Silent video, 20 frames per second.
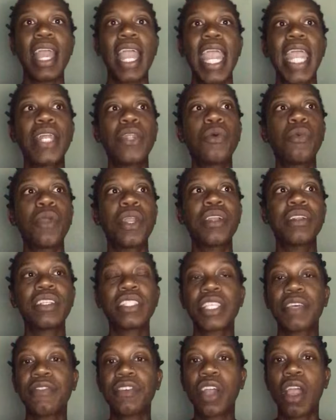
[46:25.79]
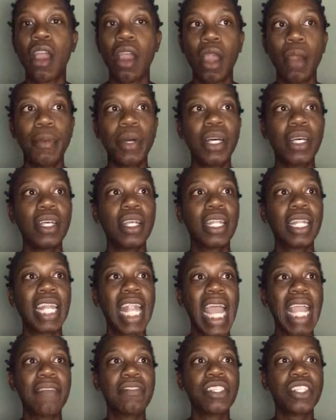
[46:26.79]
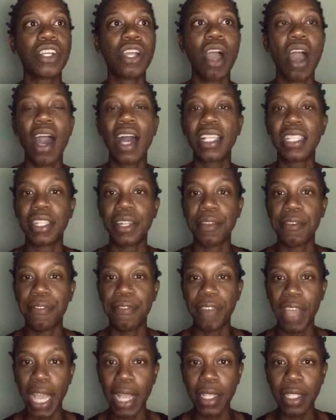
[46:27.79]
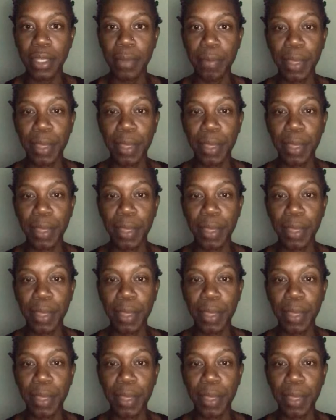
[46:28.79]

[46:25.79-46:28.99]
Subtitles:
and awareness of karma, life's cause and effect,